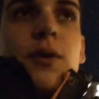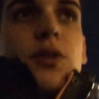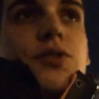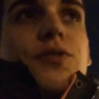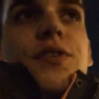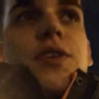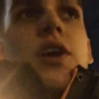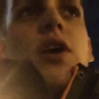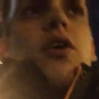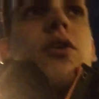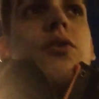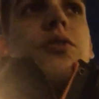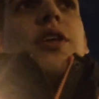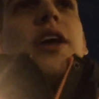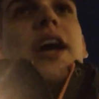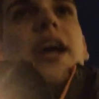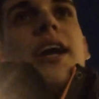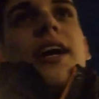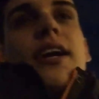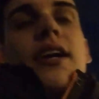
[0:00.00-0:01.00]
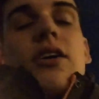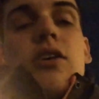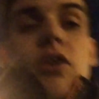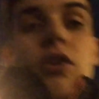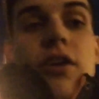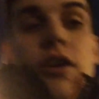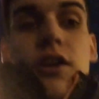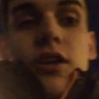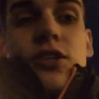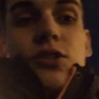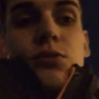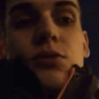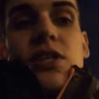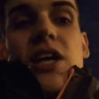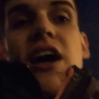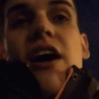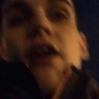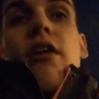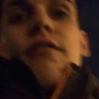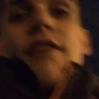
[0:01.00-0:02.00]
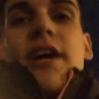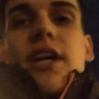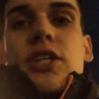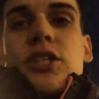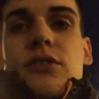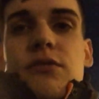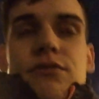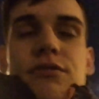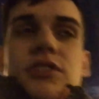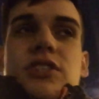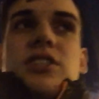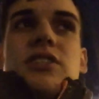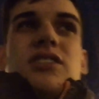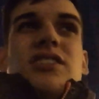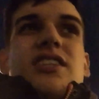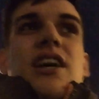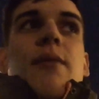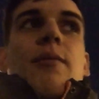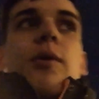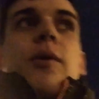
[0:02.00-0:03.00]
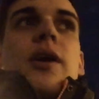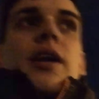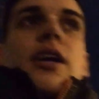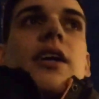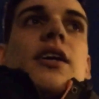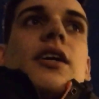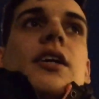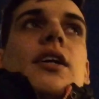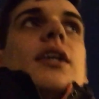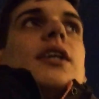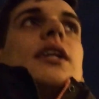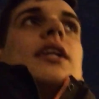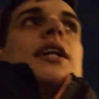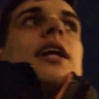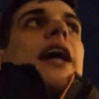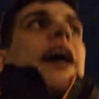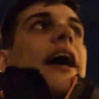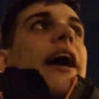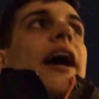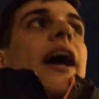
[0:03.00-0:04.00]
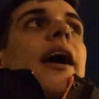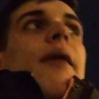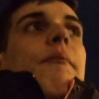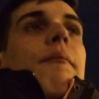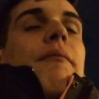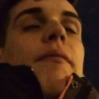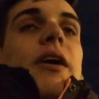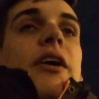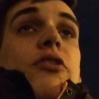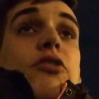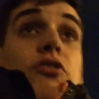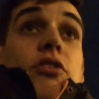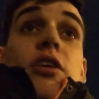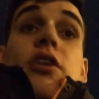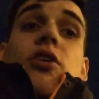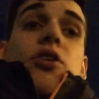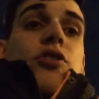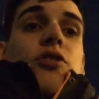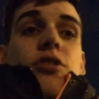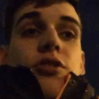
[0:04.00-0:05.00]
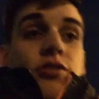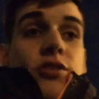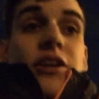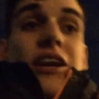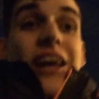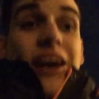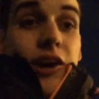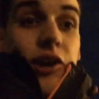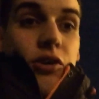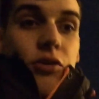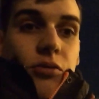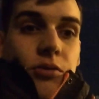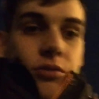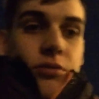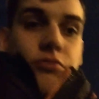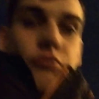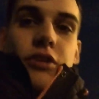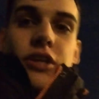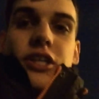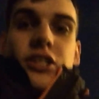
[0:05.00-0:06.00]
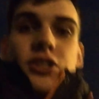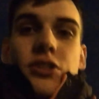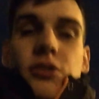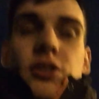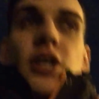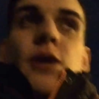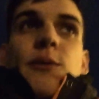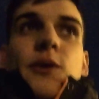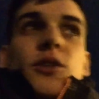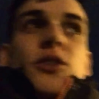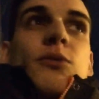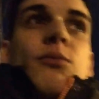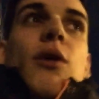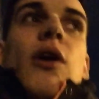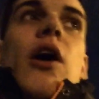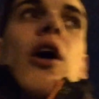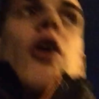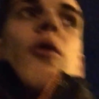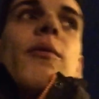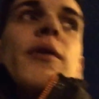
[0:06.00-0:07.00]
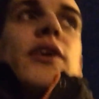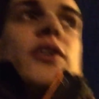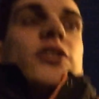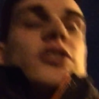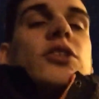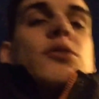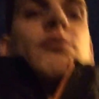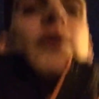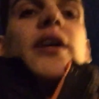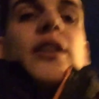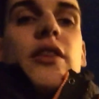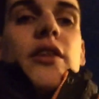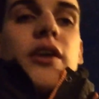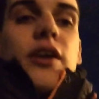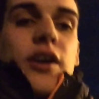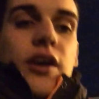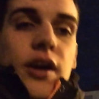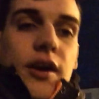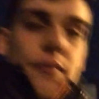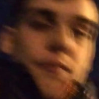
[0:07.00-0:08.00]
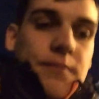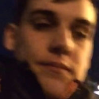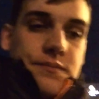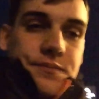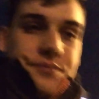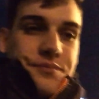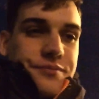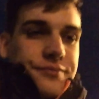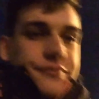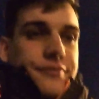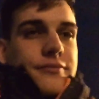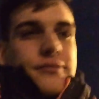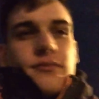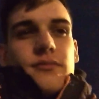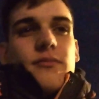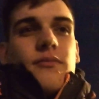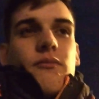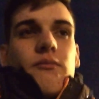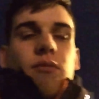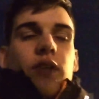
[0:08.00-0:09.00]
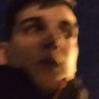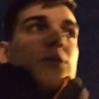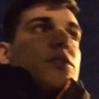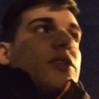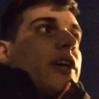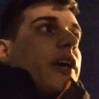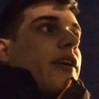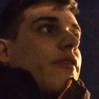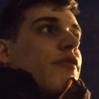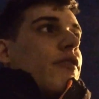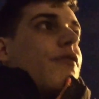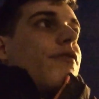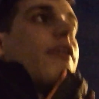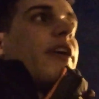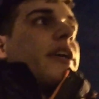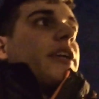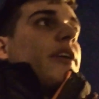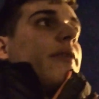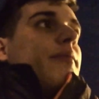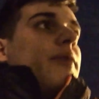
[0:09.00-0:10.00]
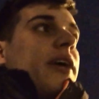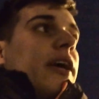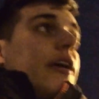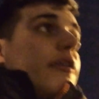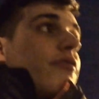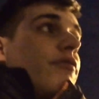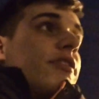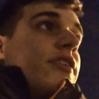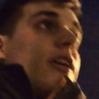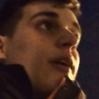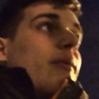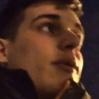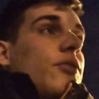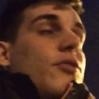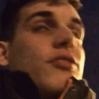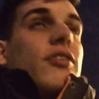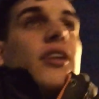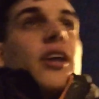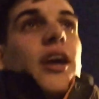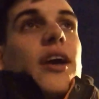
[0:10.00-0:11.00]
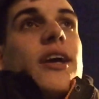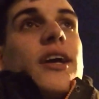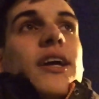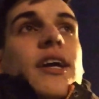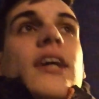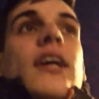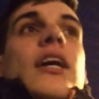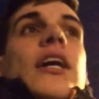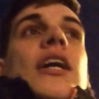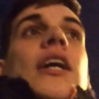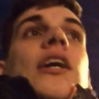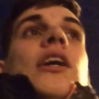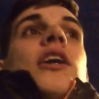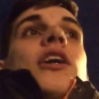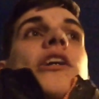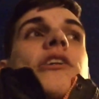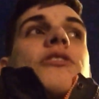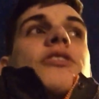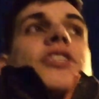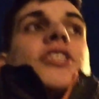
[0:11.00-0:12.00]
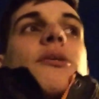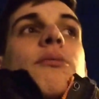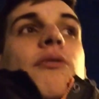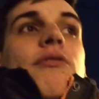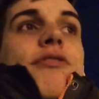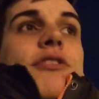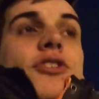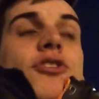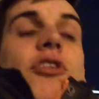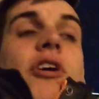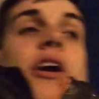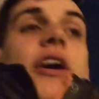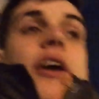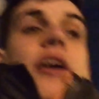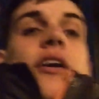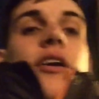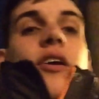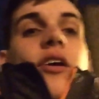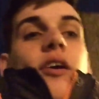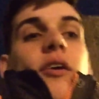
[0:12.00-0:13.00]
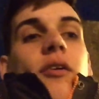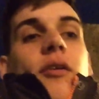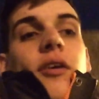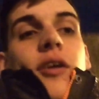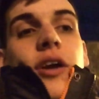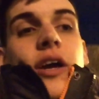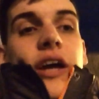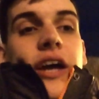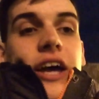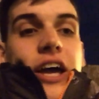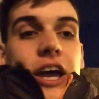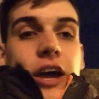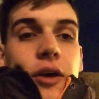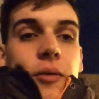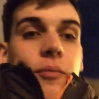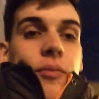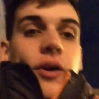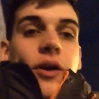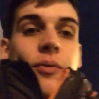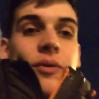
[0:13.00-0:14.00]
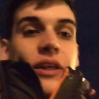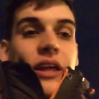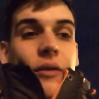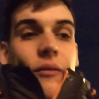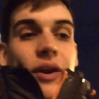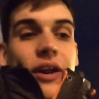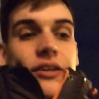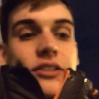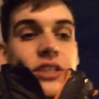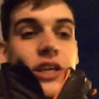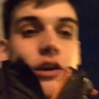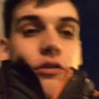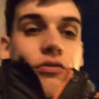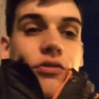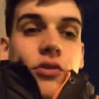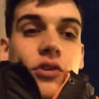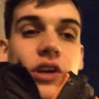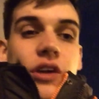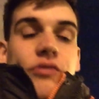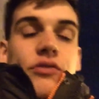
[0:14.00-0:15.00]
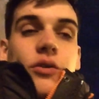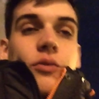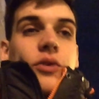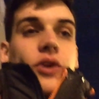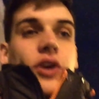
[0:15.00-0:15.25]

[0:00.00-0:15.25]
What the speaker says: much for the whole day, Oculus was out of action for demoing. It's good now, ready to demo tomorrow, but it just meant that it was kind of a fucked up day for demos today. Which is somewhat frustrating. But then we had to get food after